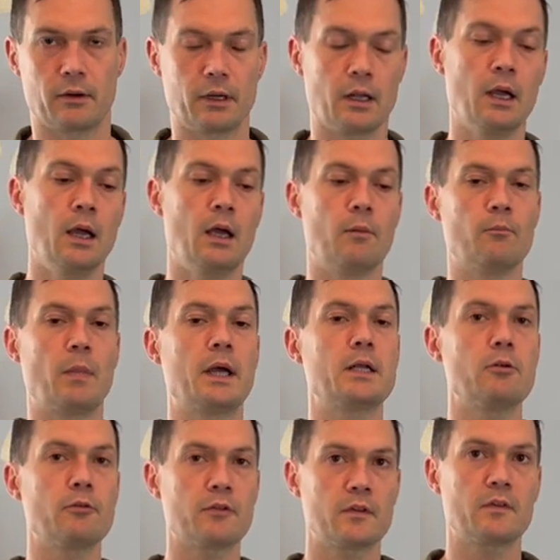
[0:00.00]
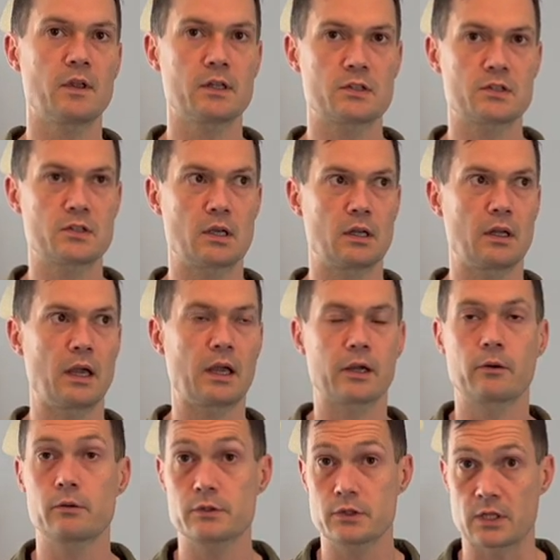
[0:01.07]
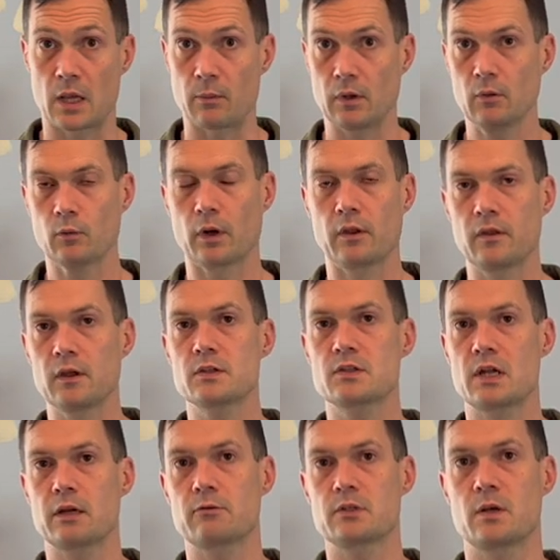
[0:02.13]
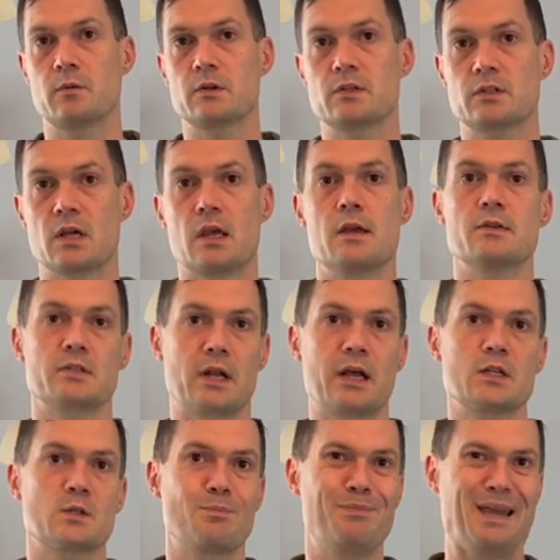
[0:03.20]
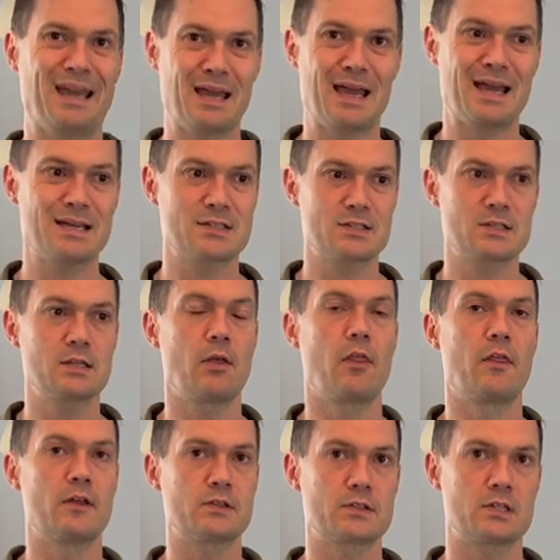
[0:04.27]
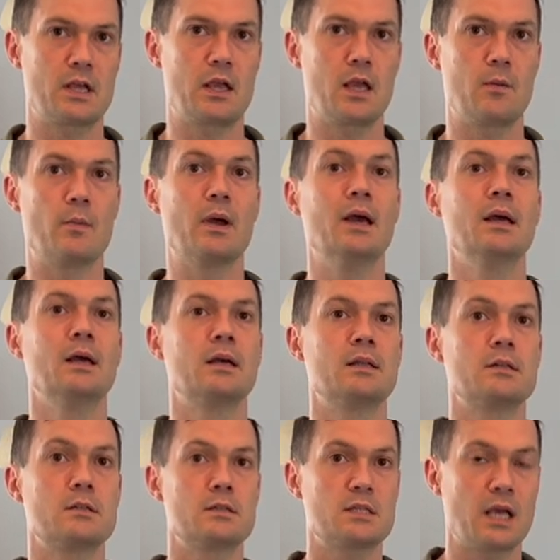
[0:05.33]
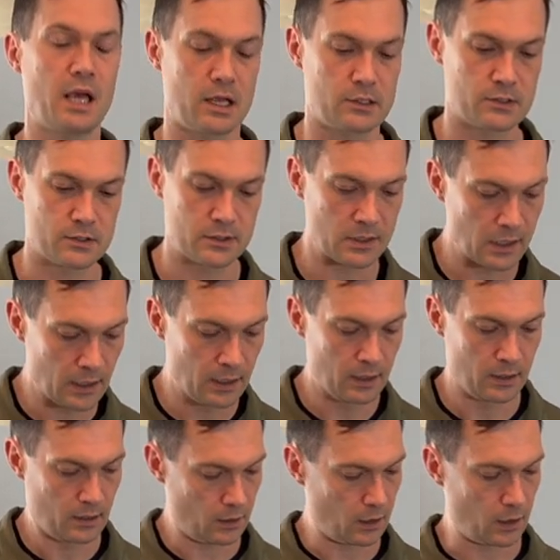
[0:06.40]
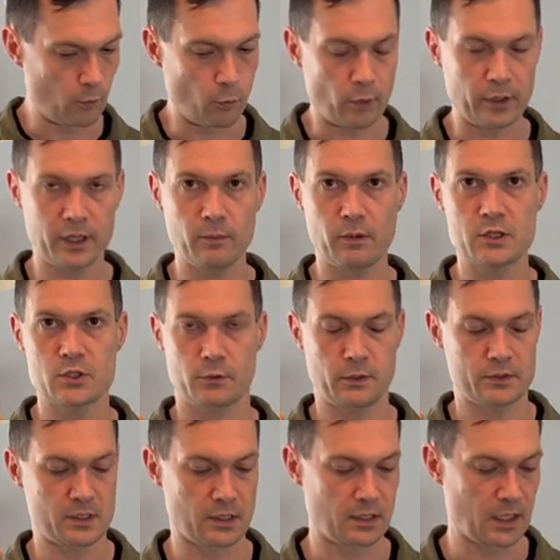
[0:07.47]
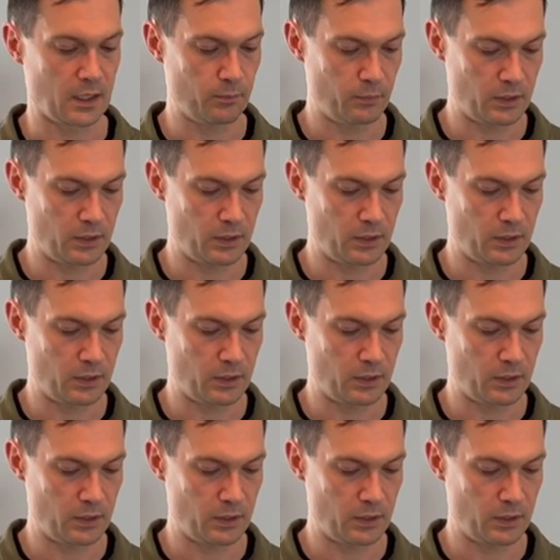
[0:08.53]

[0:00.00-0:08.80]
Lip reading: And I don't think that's an accurate statement. What I think it's an accurate statement to say is it has passed the same tests. And why am I stressing that?